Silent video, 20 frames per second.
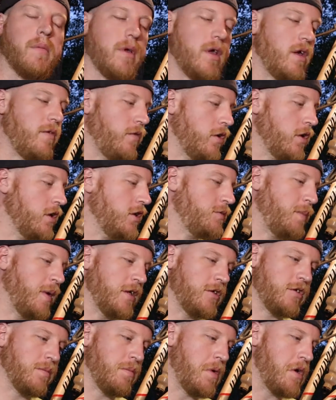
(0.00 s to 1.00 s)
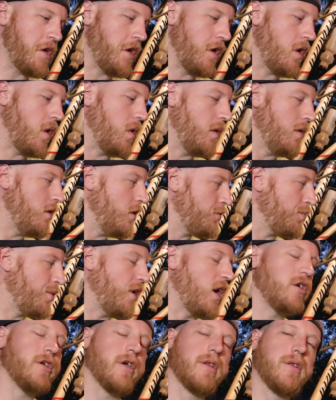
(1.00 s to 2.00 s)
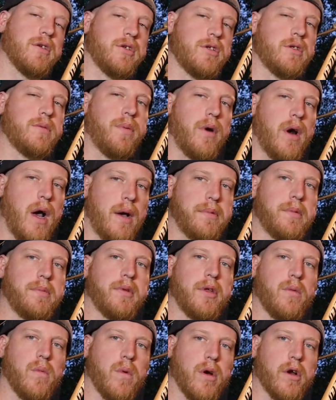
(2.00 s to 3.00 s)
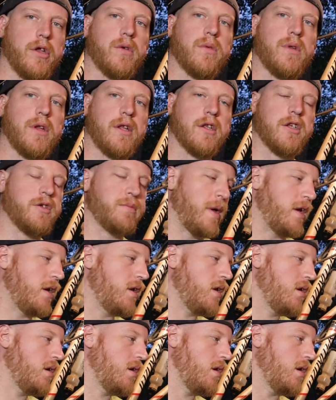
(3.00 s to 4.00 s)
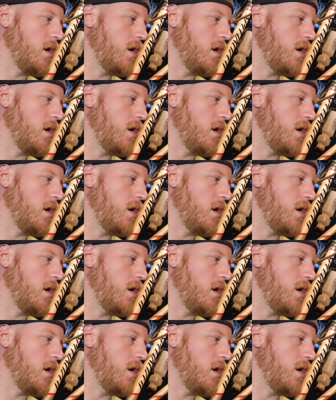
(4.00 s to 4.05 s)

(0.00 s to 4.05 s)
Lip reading: If you're going to spend some money at all in this project, this is probably where you need to spend it,